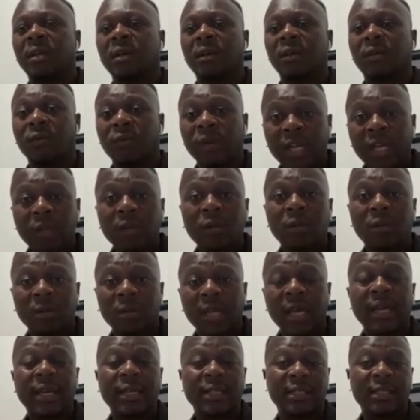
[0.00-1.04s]
real
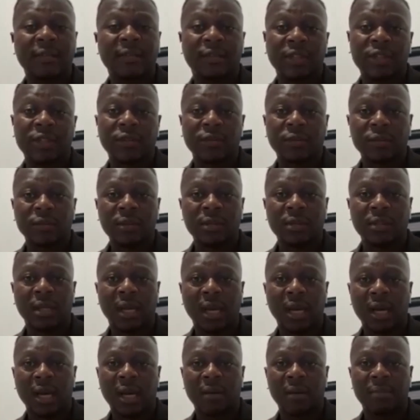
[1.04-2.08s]
negative issues
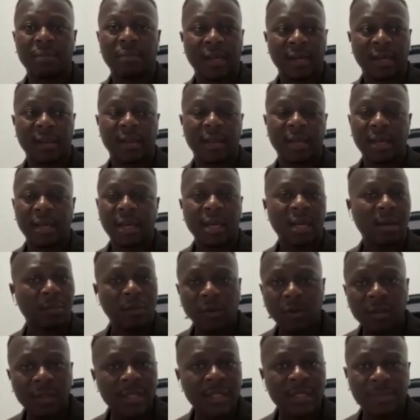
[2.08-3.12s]
that are there, and I'm
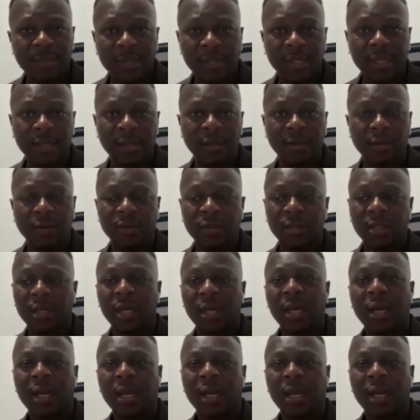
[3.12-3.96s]
not dismissing those.